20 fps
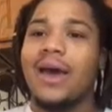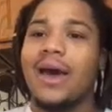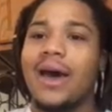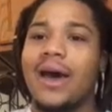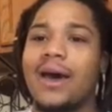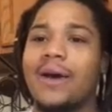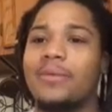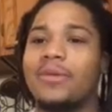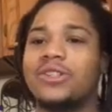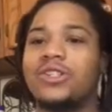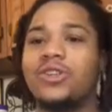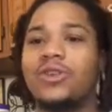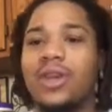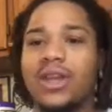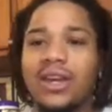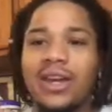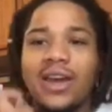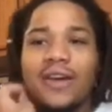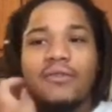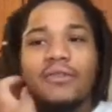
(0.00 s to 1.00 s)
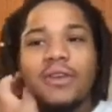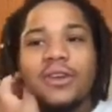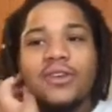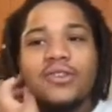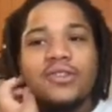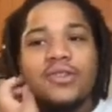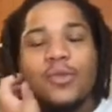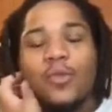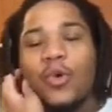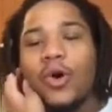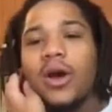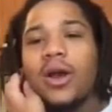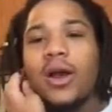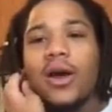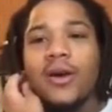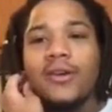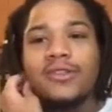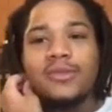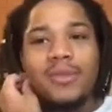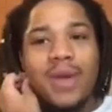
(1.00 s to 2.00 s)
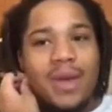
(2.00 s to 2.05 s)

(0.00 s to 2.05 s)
But you can definitely do some one-offs.